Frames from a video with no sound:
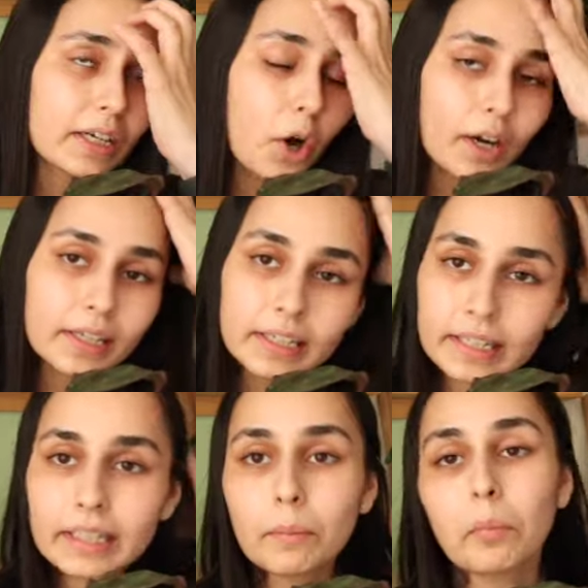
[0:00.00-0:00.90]
got it
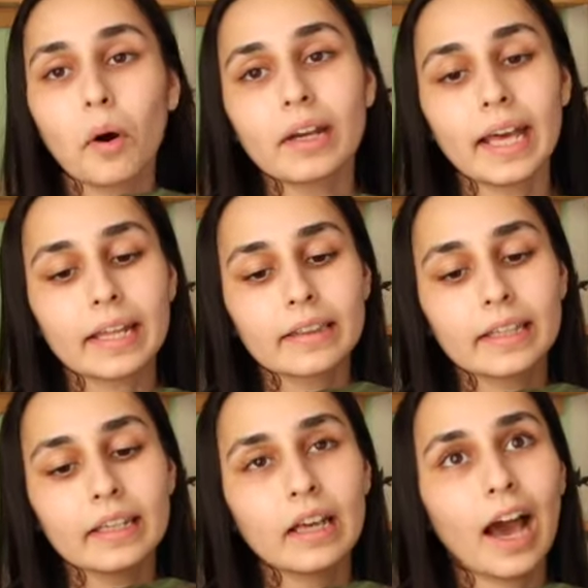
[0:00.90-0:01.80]
in a pot, and
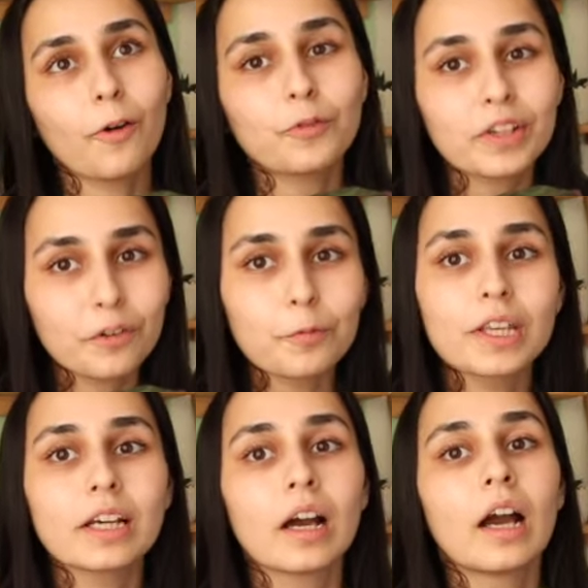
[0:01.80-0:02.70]
then after a
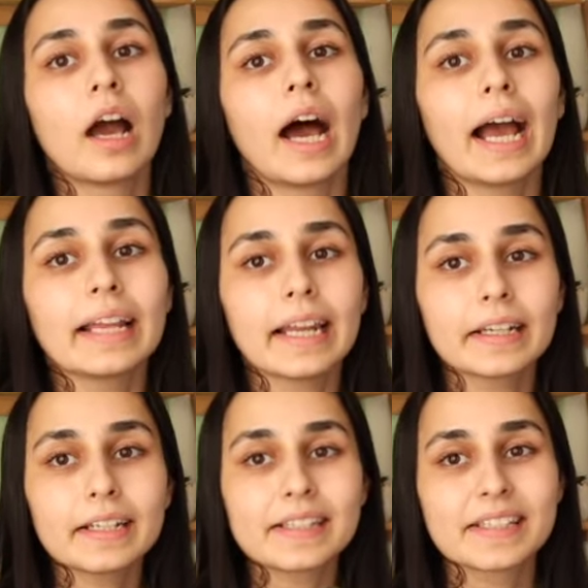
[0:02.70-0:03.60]
week I
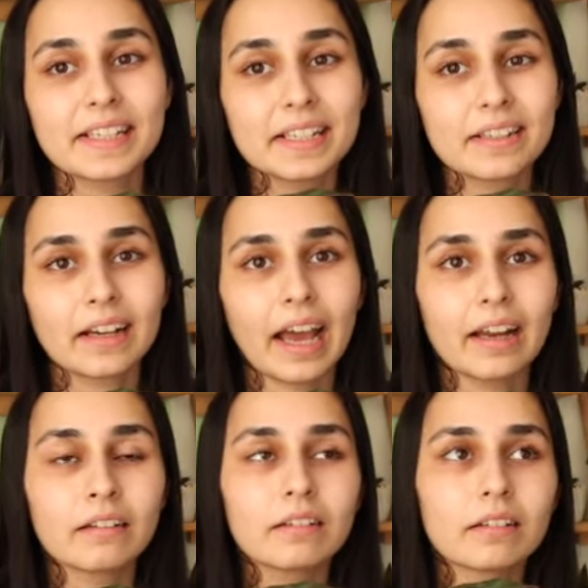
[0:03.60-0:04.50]
let it sit and